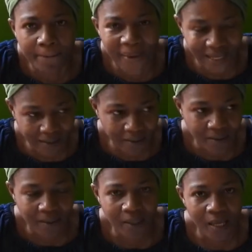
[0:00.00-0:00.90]
back
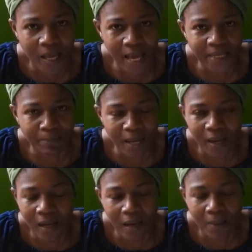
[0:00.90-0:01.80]
and
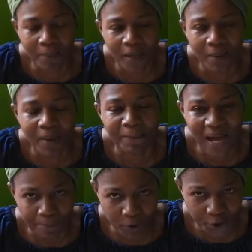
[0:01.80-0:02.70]
my
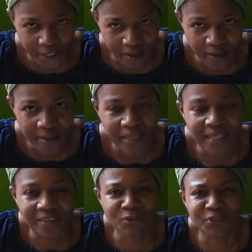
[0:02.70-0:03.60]
back burner.
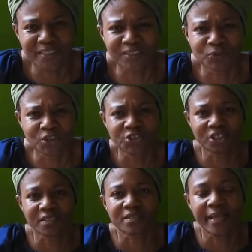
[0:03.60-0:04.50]
Those things was
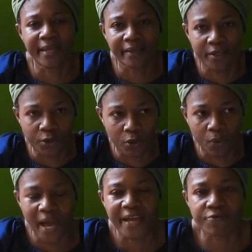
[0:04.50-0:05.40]
just like, you
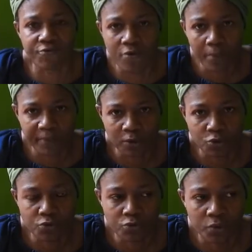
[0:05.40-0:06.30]
know, I grew up
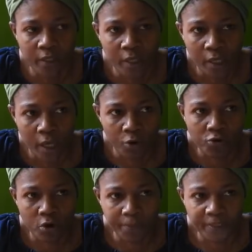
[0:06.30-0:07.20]
into
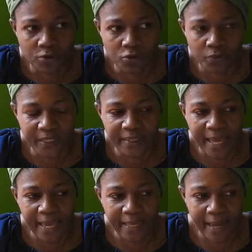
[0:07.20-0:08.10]
it,
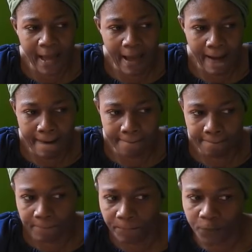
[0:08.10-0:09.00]

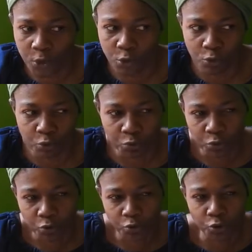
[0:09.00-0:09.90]
and you know,
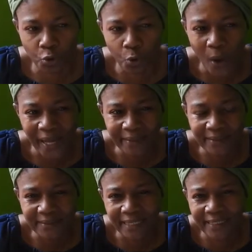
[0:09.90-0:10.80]
don't
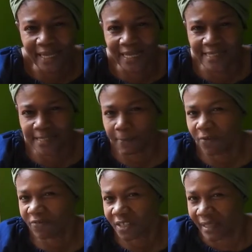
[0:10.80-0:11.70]
understand the concept
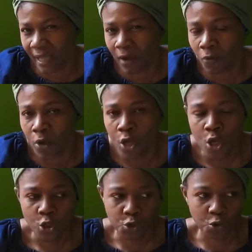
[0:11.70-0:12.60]
of it now.
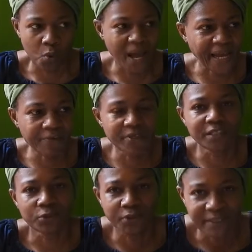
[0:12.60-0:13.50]
So I
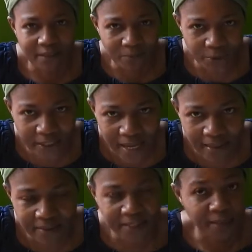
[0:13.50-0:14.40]
really don't celebrate the
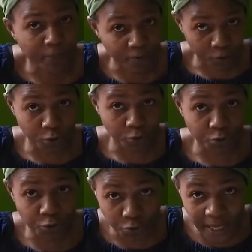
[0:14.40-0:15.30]
holidays. But for
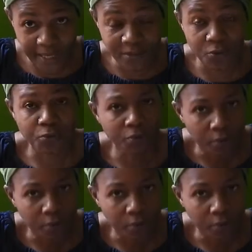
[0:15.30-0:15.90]
those who does